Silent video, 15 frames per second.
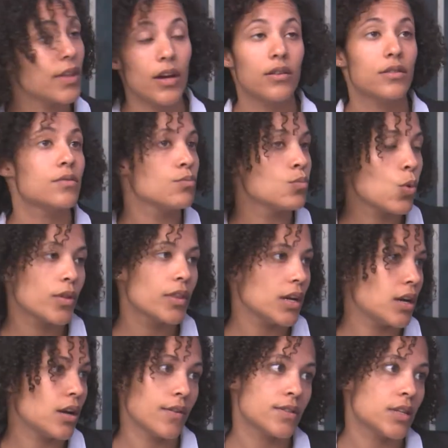there's more than
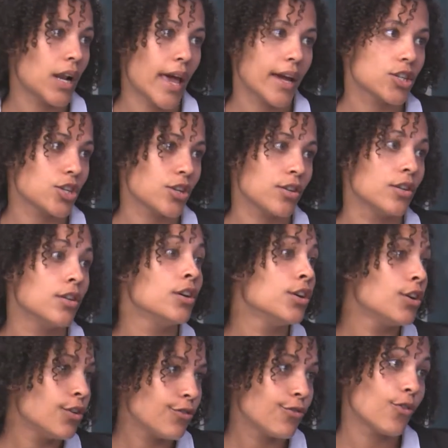enough selection
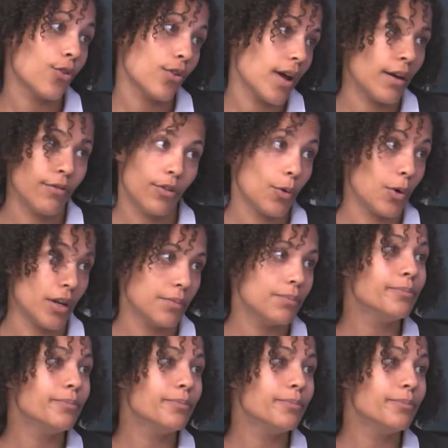for everyone.